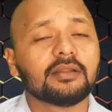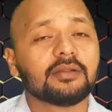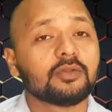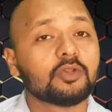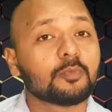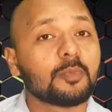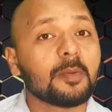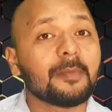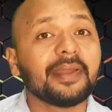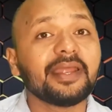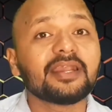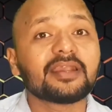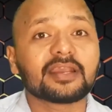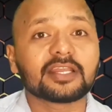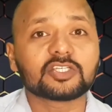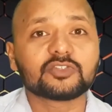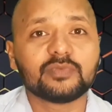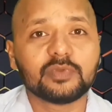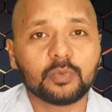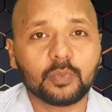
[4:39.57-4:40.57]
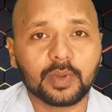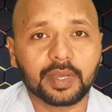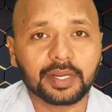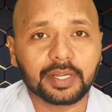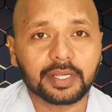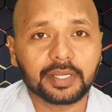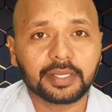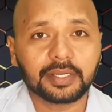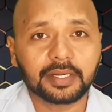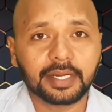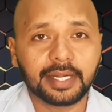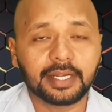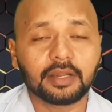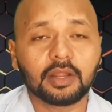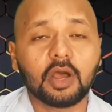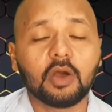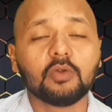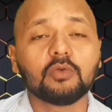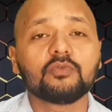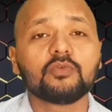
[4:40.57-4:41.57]
dopamine rush will work, right?
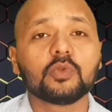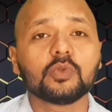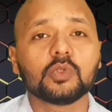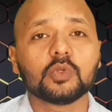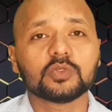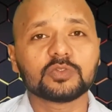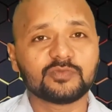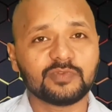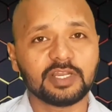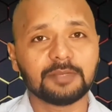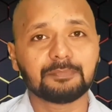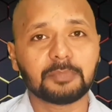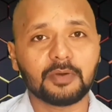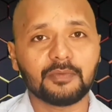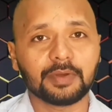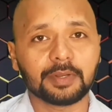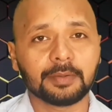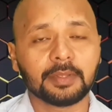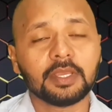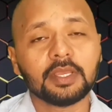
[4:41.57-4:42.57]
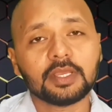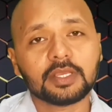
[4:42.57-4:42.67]
How to use willpower.